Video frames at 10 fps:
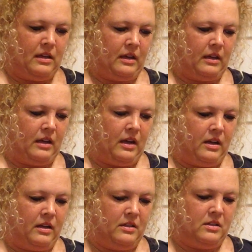I
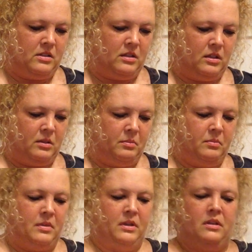got some
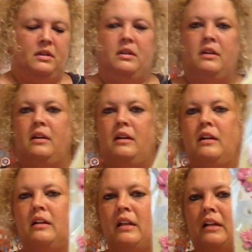
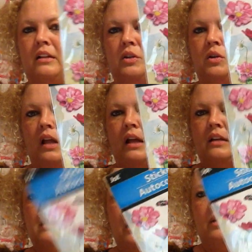like little
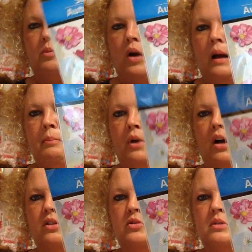like top wine
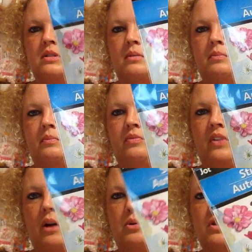bottles with some
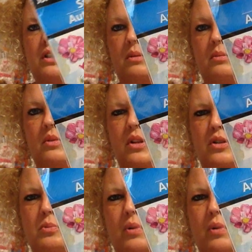flowers in them. Aren't those